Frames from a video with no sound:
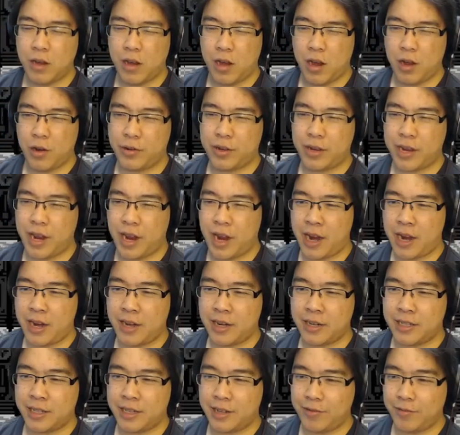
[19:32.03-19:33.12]
Okay,
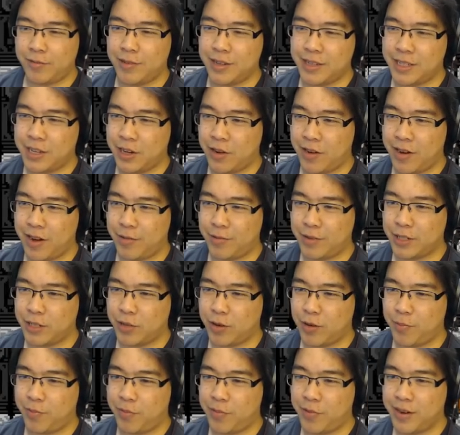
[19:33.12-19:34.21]
is, was there was there
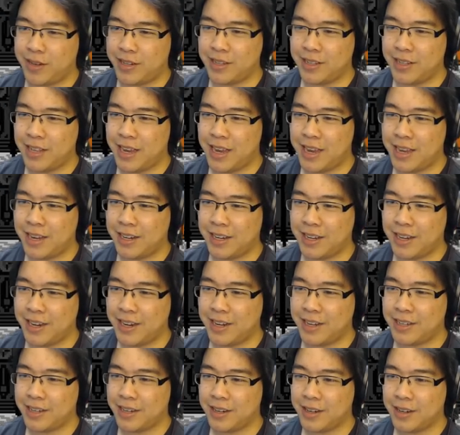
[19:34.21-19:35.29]
a point to that?
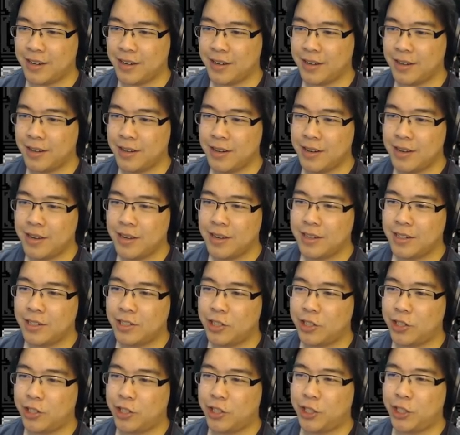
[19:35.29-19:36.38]
Like...
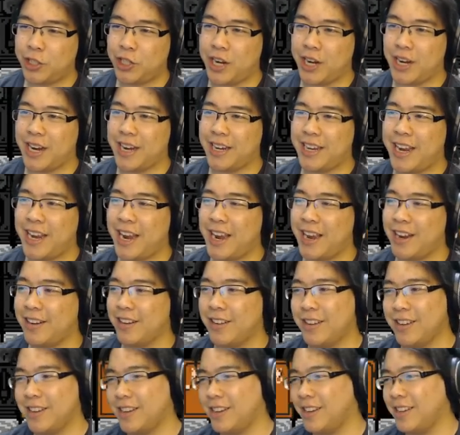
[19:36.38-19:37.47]
Shit, I can't,
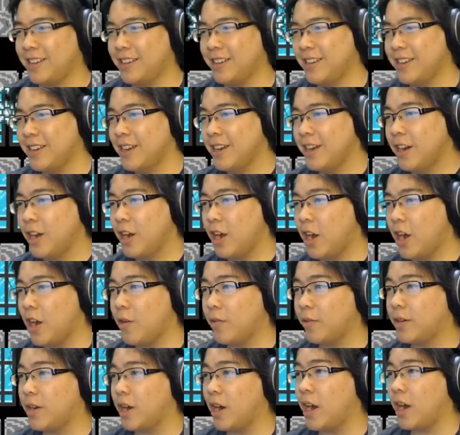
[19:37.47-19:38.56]
uh...
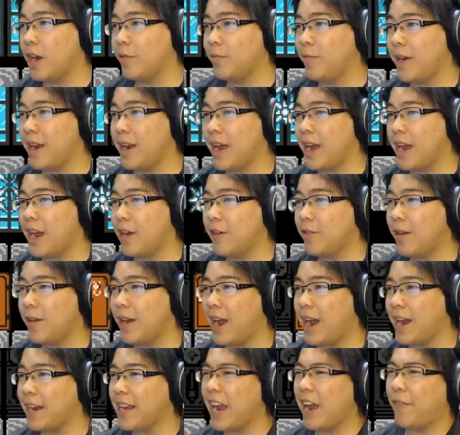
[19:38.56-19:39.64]
Oh God, wait, how do I...
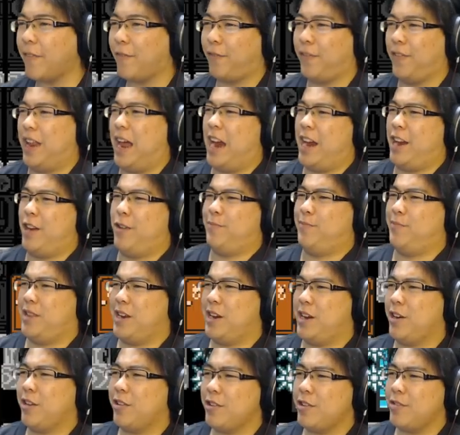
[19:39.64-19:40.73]
I can't fly up
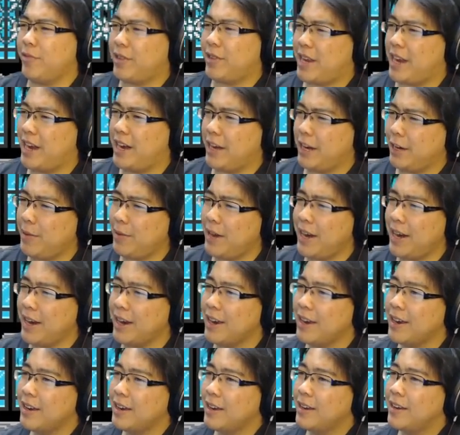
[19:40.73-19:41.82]
there, are you kidding me?
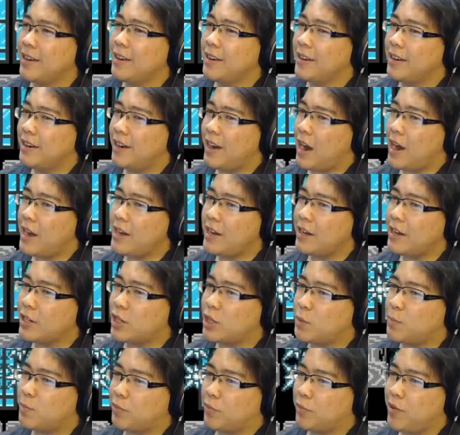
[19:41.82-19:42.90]
I need a
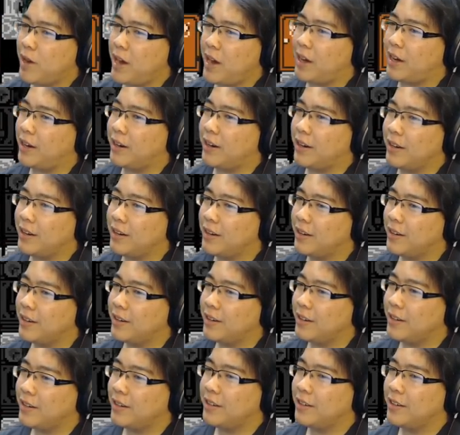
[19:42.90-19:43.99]
spring.
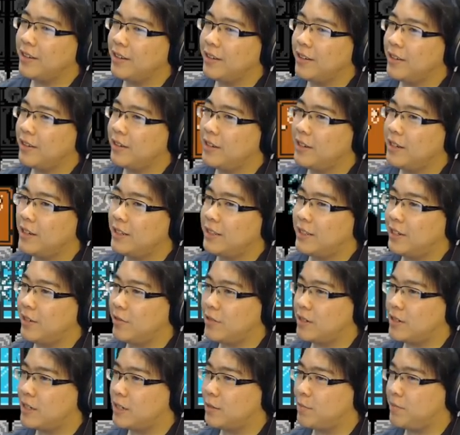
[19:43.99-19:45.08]
Is there
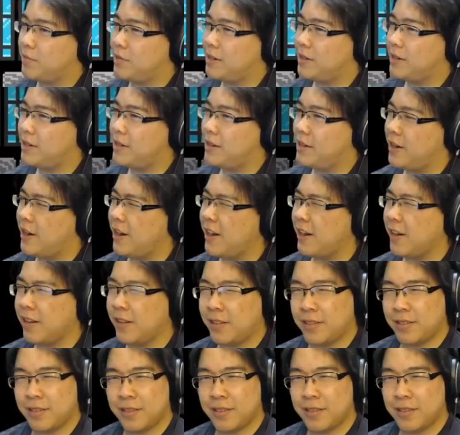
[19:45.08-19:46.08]
a spring here?